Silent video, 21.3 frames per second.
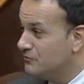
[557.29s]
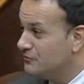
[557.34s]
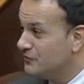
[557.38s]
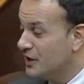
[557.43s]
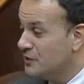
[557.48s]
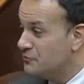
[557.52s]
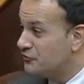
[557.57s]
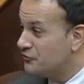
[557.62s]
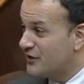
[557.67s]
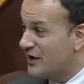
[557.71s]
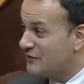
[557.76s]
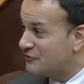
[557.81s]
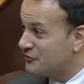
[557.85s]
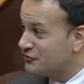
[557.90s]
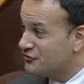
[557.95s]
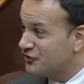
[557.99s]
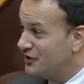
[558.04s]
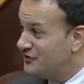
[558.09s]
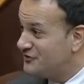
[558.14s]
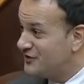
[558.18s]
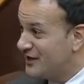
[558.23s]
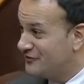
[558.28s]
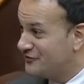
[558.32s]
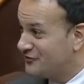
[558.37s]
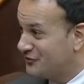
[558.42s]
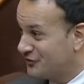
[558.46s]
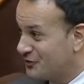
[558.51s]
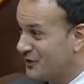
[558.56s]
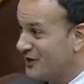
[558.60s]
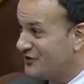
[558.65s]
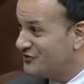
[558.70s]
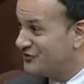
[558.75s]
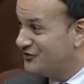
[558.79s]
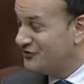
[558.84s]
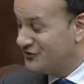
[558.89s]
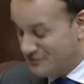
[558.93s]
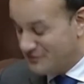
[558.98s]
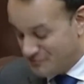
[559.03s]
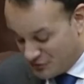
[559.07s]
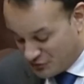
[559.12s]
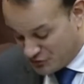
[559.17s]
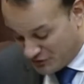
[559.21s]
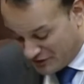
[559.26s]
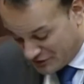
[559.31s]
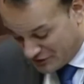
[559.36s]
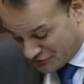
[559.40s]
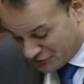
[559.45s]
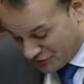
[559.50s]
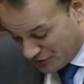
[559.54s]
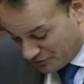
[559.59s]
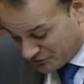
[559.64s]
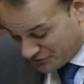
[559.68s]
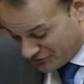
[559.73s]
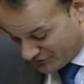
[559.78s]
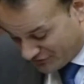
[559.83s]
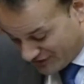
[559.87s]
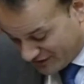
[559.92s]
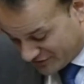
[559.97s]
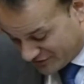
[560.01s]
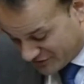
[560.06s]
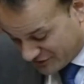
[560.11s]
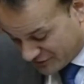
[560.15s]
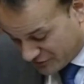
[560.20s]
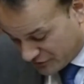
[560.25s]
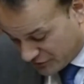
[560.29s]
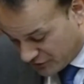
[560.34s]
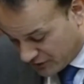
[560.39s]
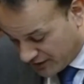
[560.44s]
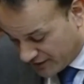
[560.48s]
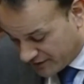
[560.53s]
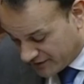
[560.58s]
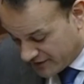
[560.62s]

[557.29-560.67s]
I'm forever trying to answer questions in between interruptions, Las Cancorla.